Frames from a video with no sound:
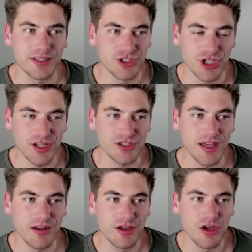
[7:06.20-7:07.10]
to change
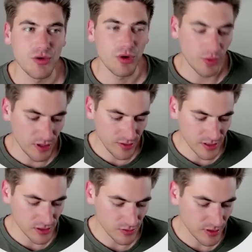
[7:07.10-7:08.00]
that? Well, what you can
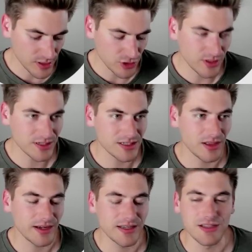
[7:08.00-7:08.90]
do is you can
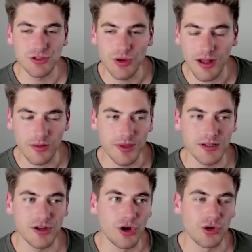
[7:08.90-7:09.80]
select a pseudo element
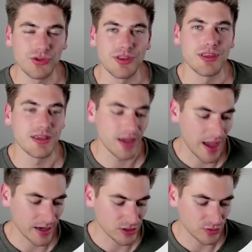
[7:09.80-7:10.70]
called the
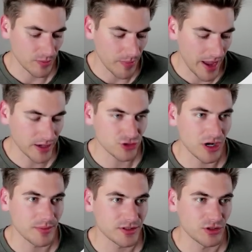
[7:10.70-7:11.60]
actual
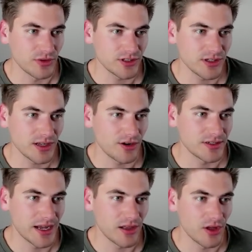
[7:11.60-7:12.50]
backdrop. So let's get our
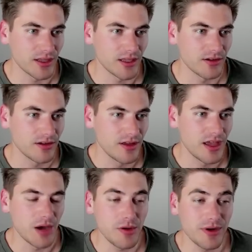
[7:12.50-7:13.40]
dialog here,
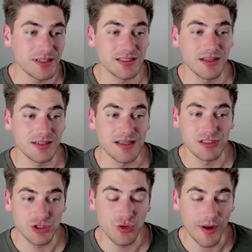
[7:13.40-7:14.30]
and we wanna select a
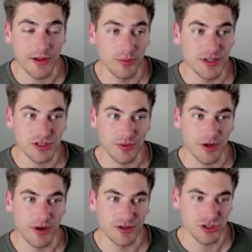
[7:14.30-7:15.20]
pseudo element so that
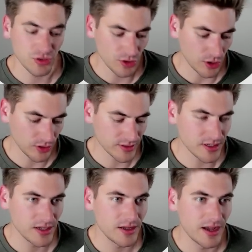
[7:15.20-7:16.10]
requires two colons,
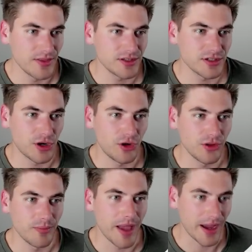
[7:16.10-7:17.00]
and this is
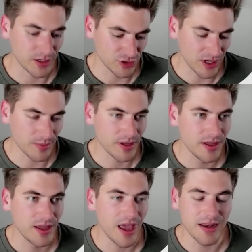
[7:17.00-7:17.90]
called backdrop.
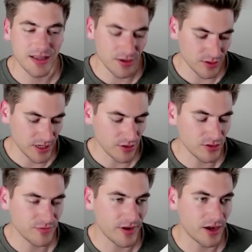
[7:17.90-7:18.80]
And in here is how you
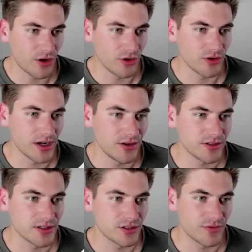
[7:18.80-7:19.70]
define all your
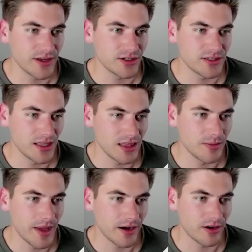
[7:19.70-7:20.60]
colors. So if I just say that the
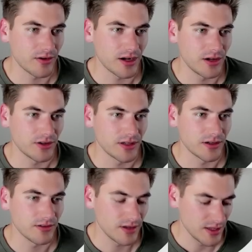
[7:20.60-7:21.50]
background color
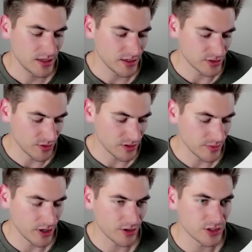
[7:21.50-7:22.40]
here is going to
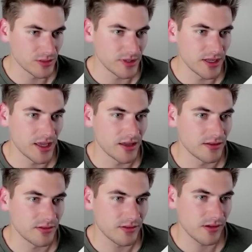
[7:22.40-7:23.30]
be
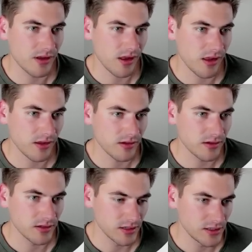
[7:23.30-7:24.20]
RGBA
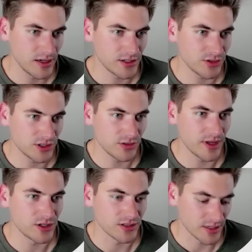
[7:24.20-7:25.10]
Actually, let's do
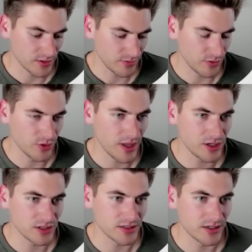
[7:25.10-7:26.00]
HSL. We'll do
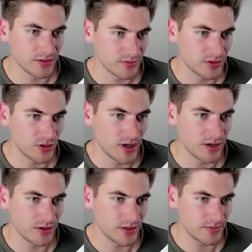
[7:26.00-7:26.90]
HSL
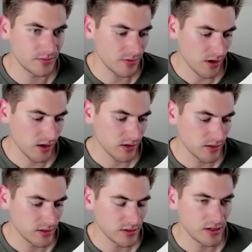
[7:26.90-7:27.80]
200,
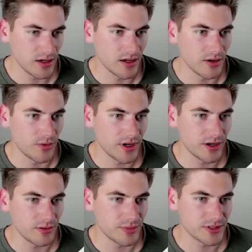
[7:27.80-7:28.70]

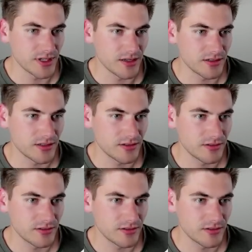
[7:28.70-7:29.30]
100%,